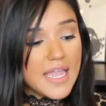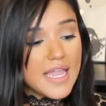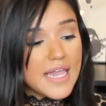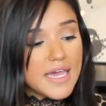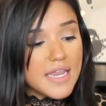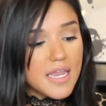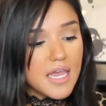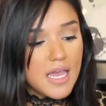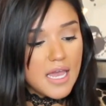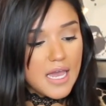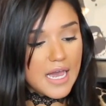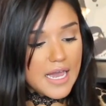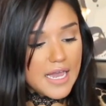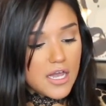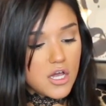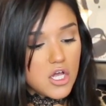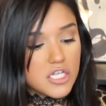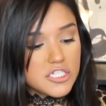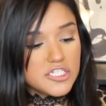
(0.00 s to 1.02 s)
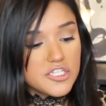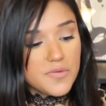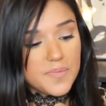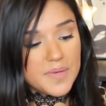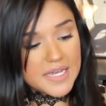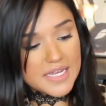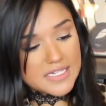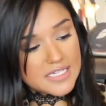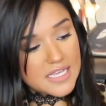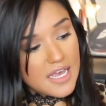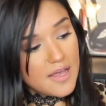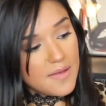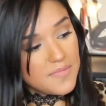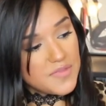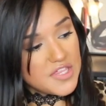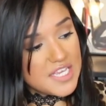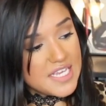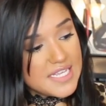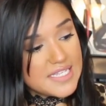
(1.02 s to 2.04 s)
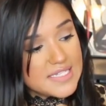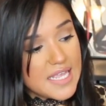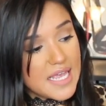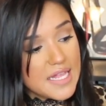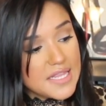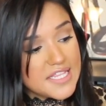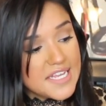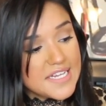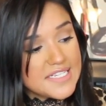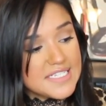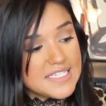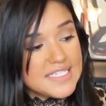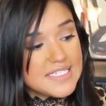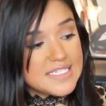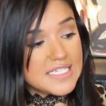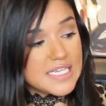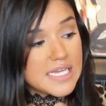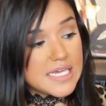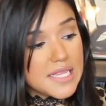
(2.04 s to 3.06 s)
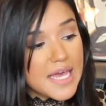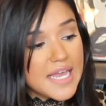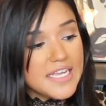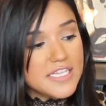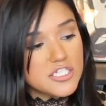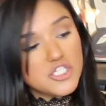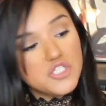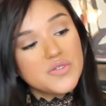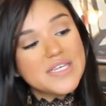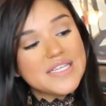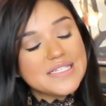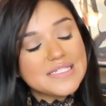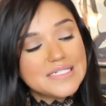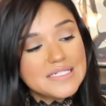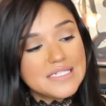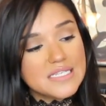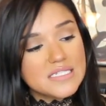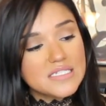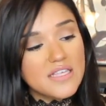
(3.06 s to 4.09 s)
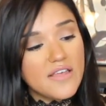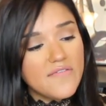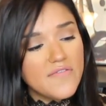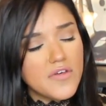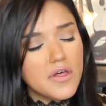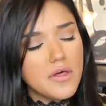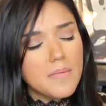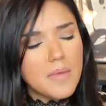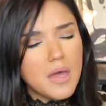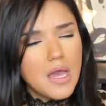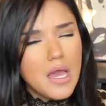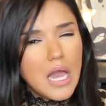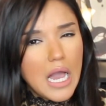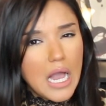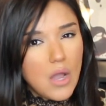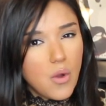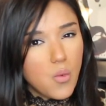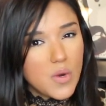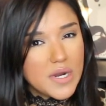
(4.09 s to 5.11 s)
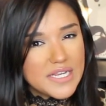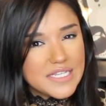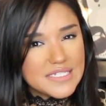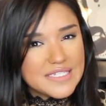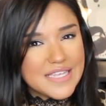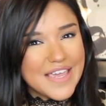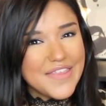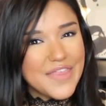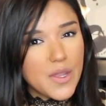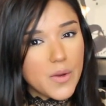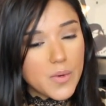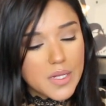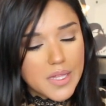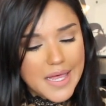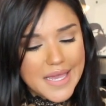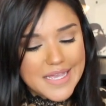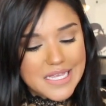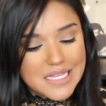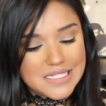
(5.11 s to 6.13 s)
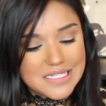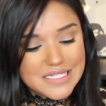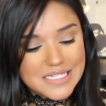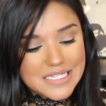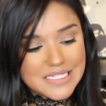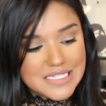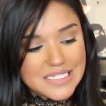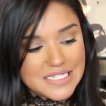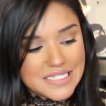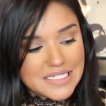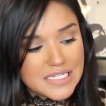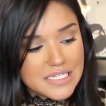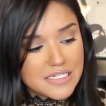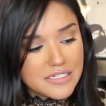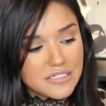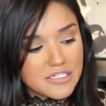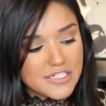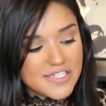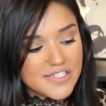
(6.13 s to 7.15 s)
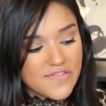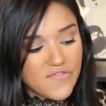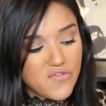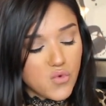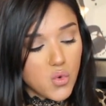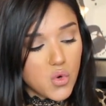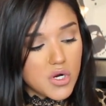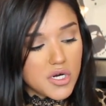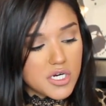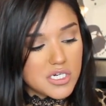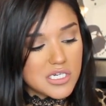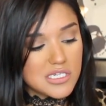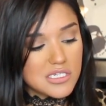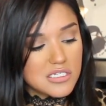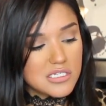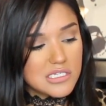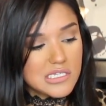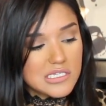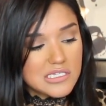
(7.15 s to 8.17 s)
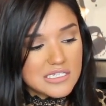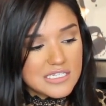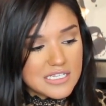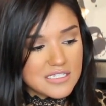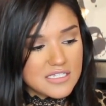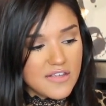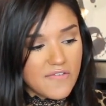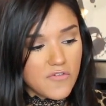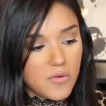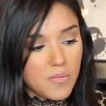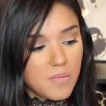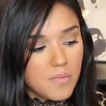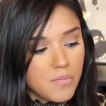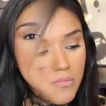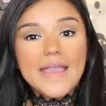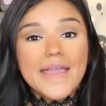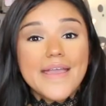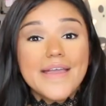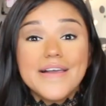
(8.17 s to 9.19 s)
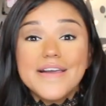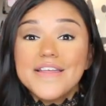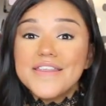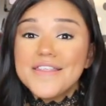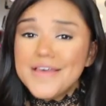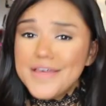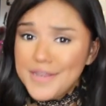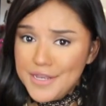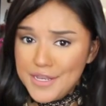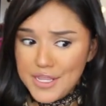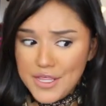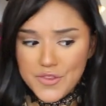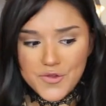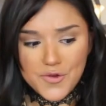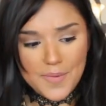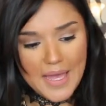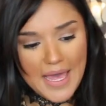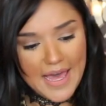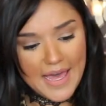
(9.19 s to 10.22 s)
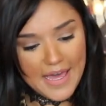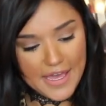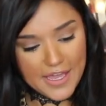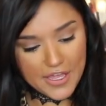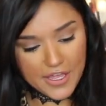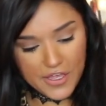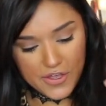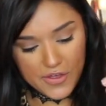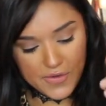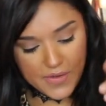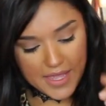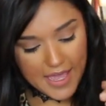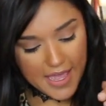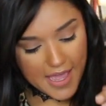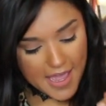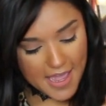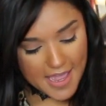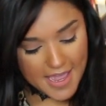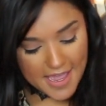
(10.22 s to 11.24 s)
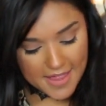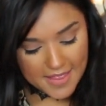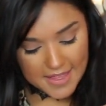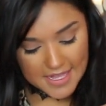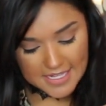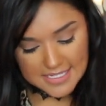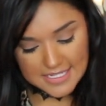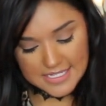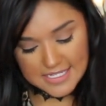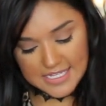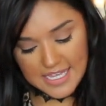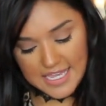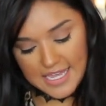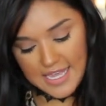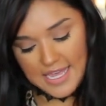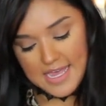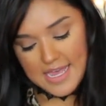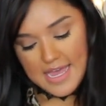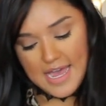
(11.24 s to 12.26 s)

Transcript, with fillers: And I also picked up these LED tea lights. You get six of them. I want to say they were like 60 cents for six of them. And another bag. Okay, let's see.